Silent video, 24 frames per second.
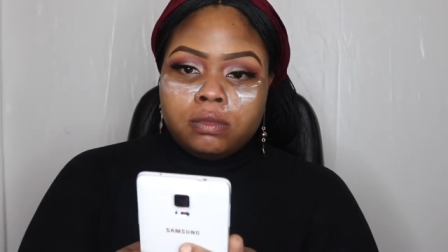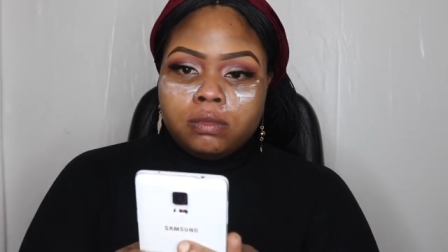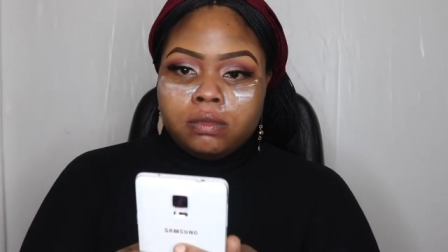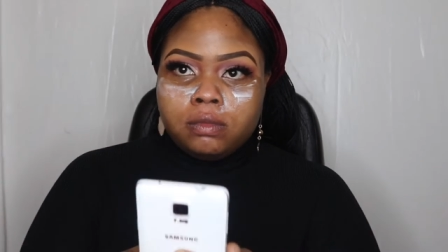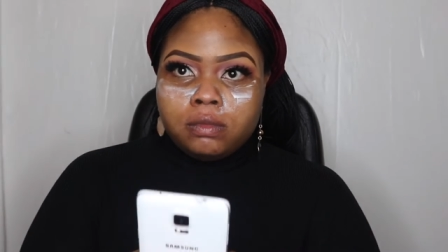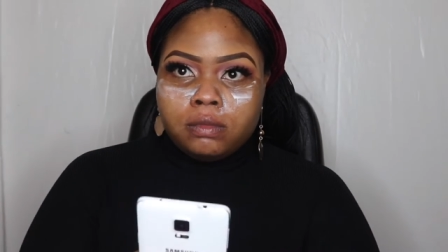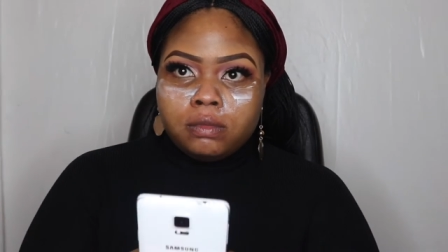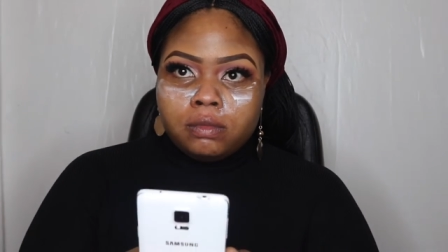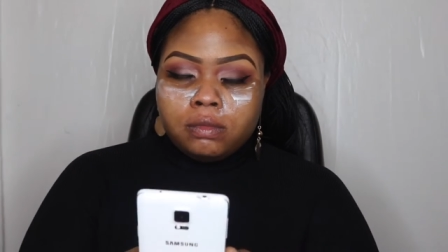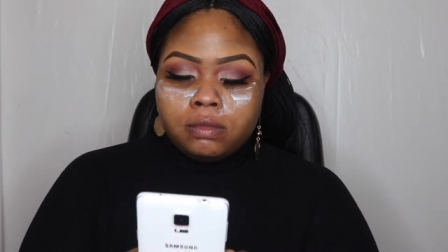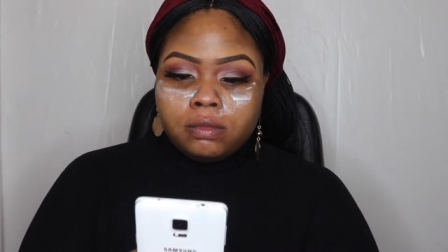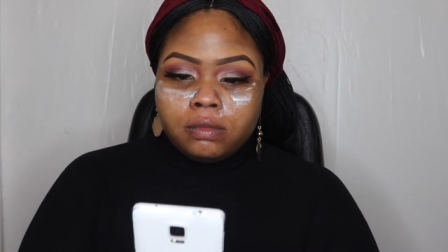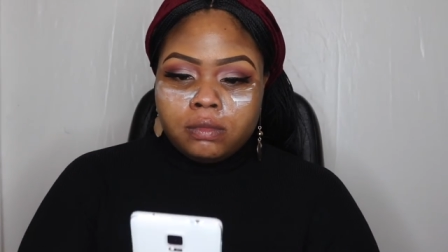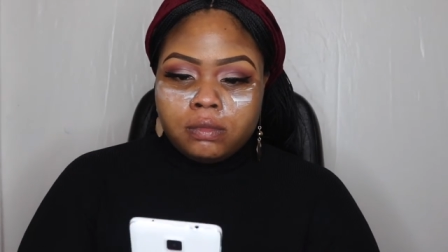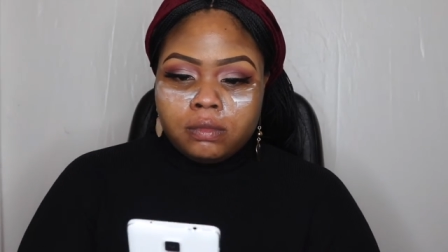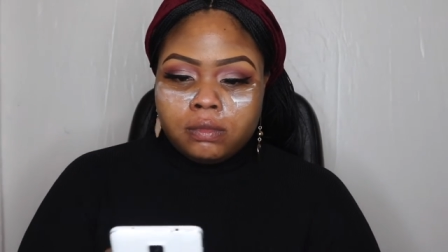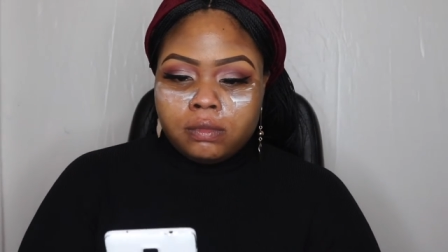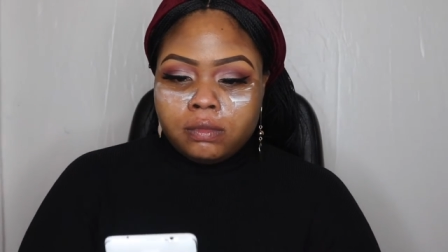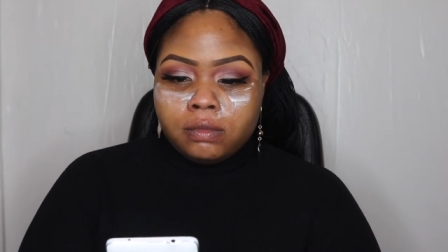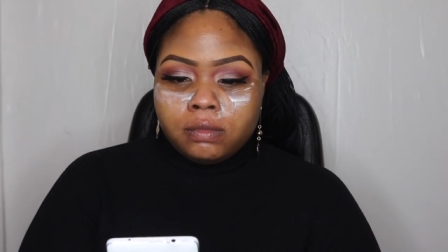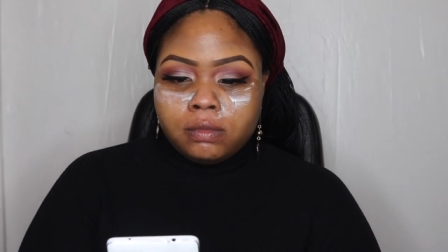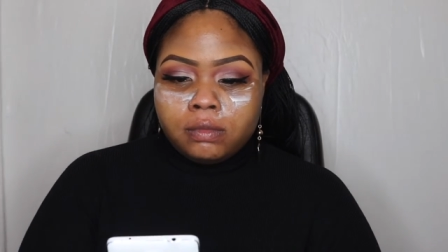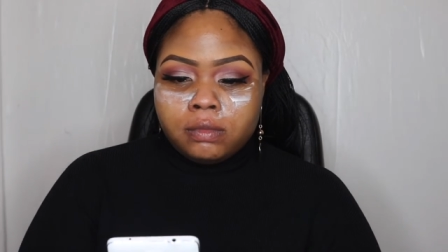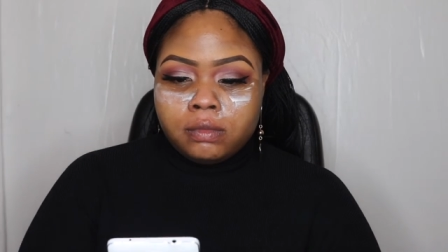Now I'm going to
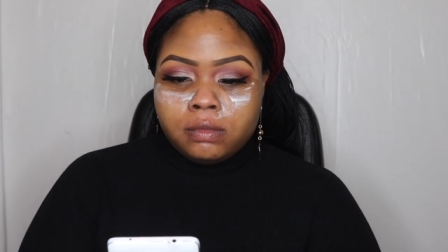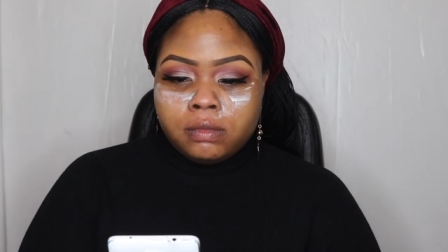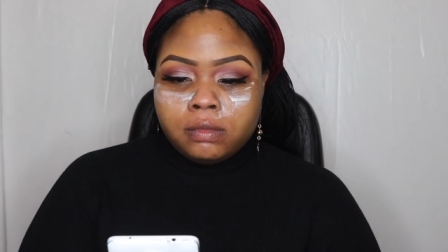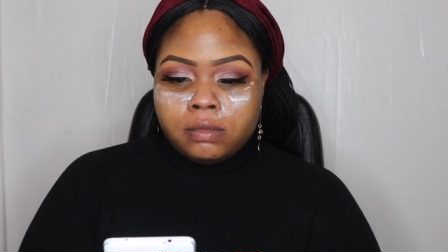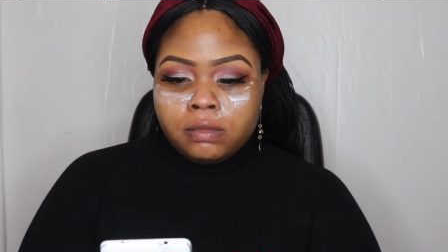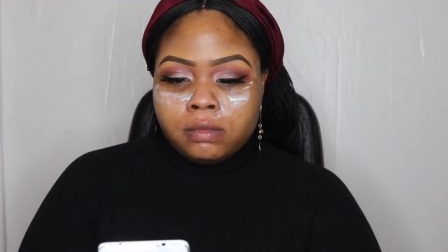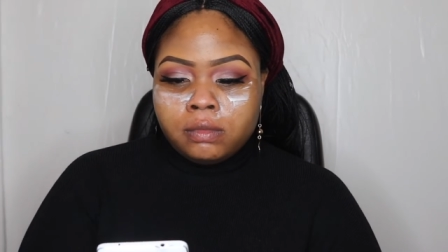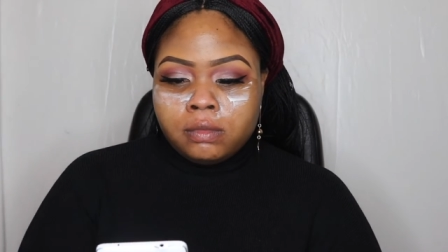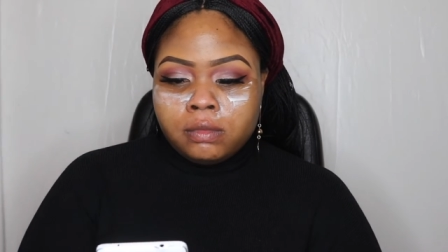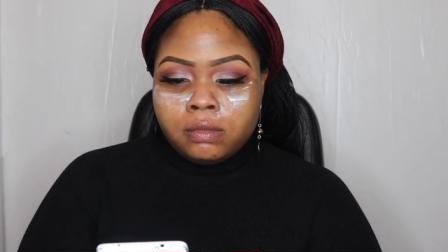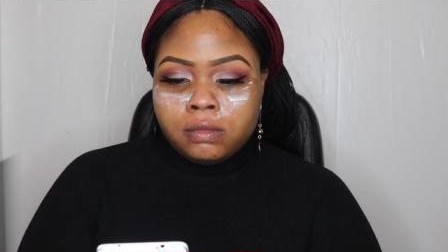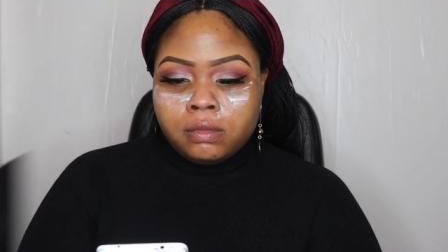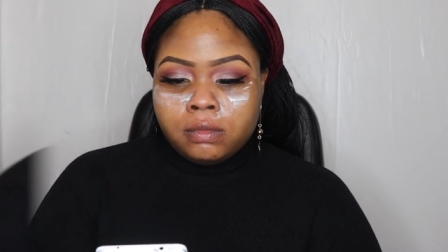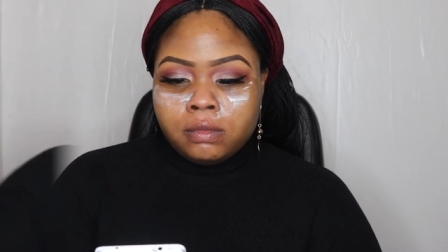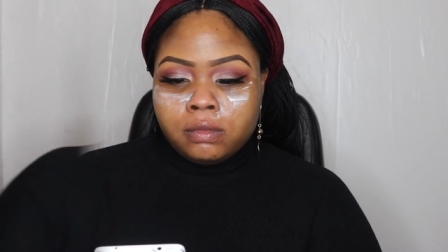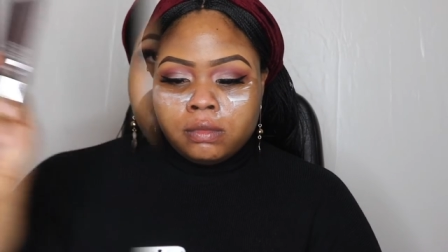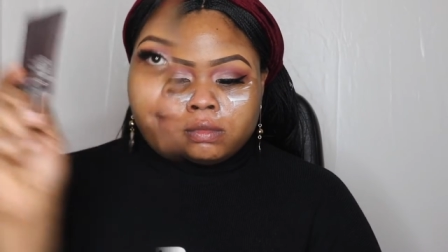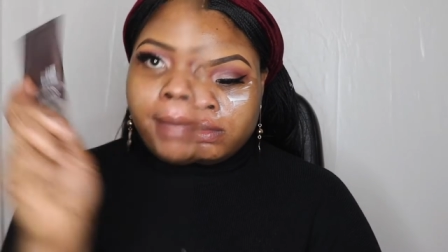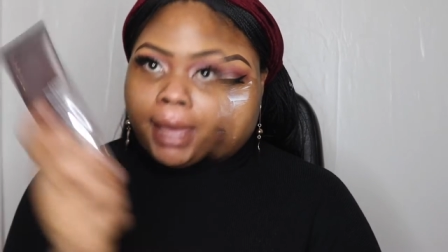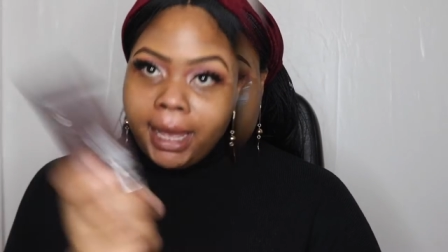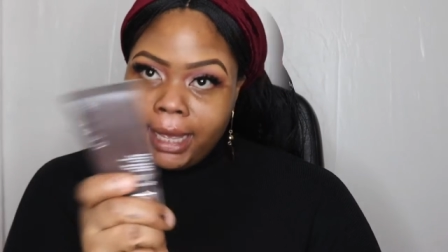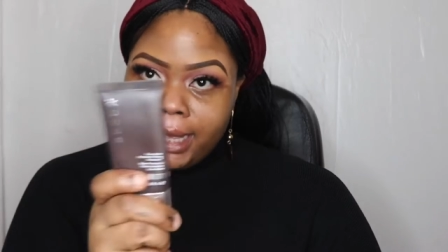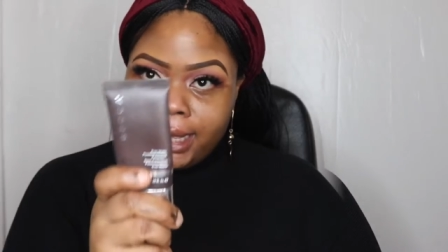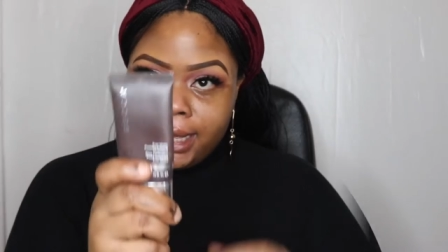prime
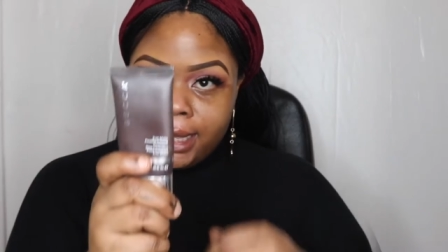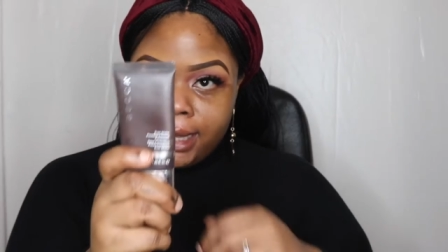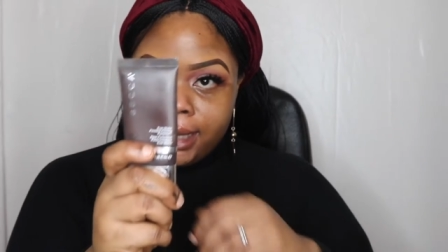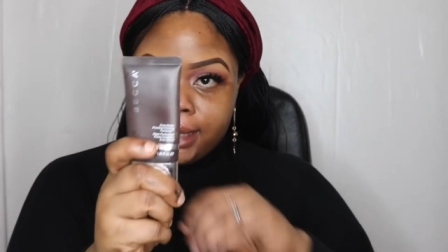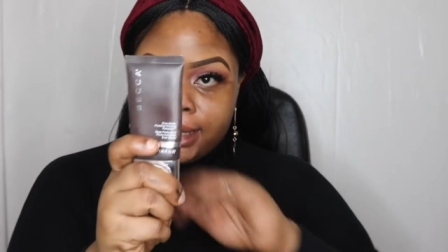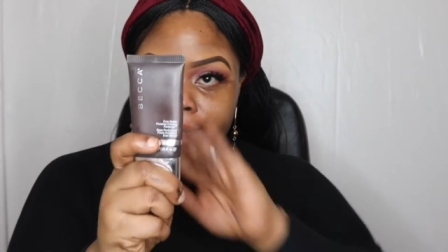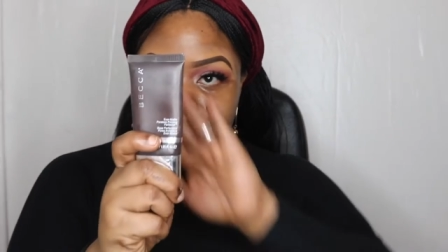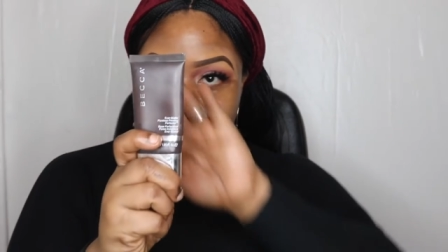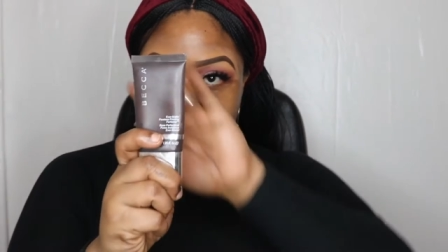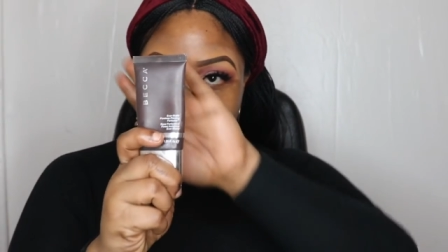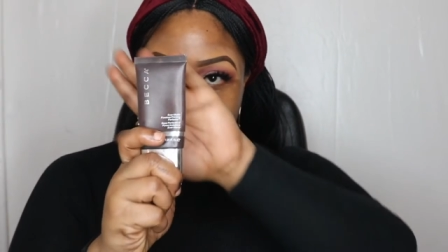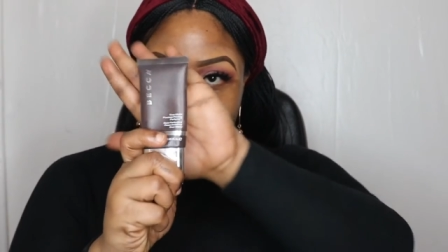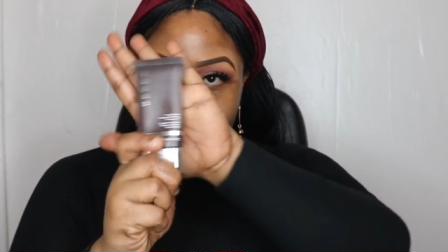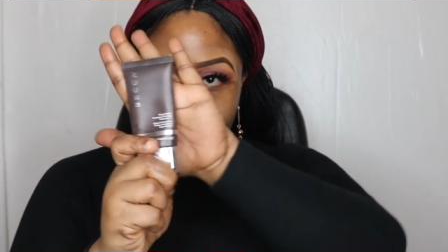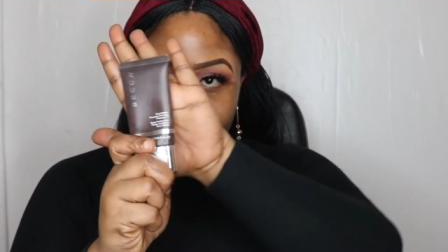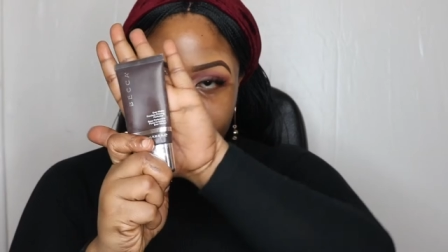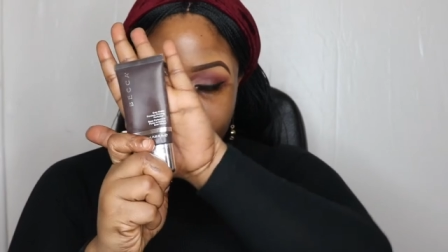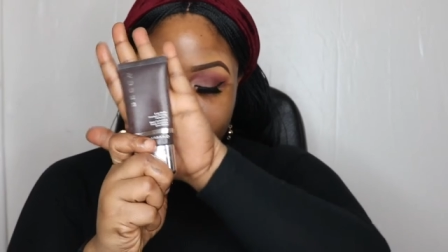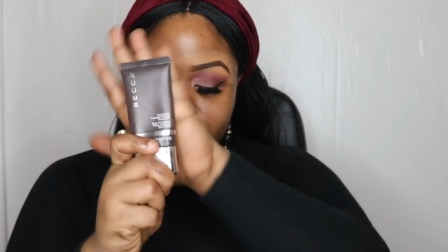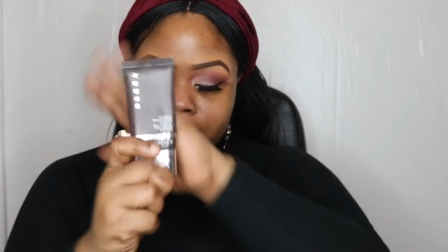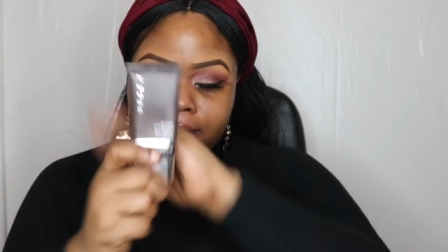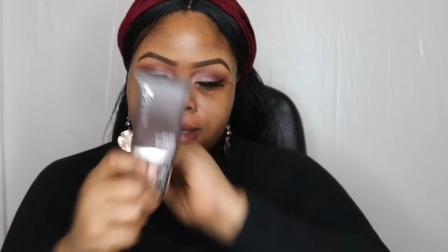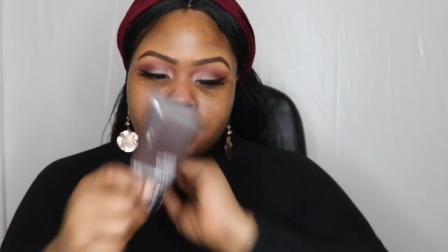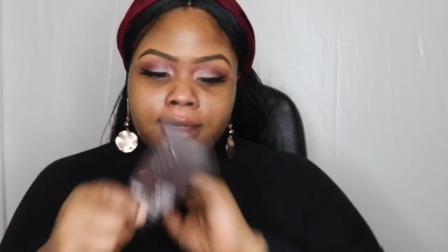my skin using
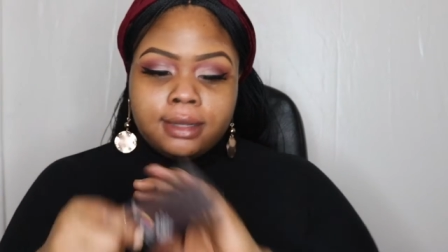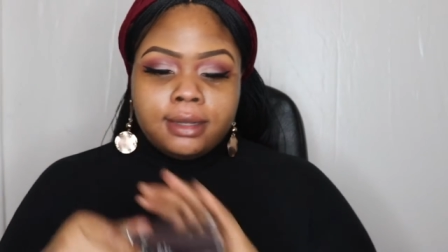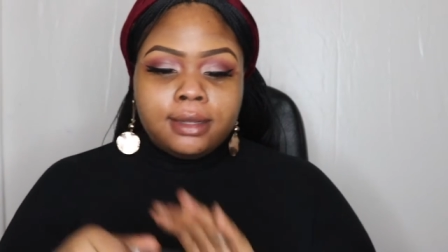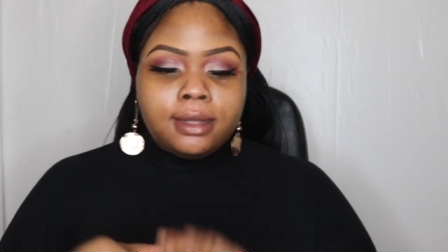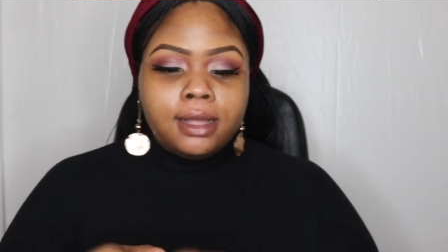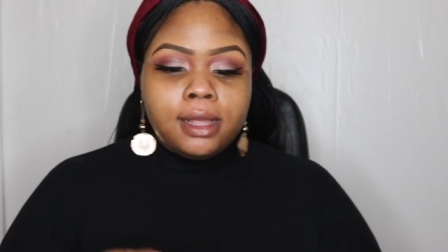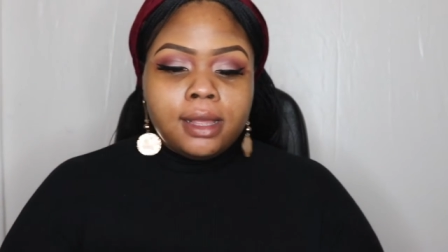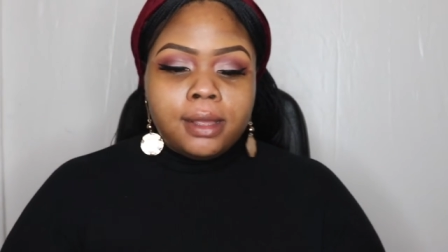Becca.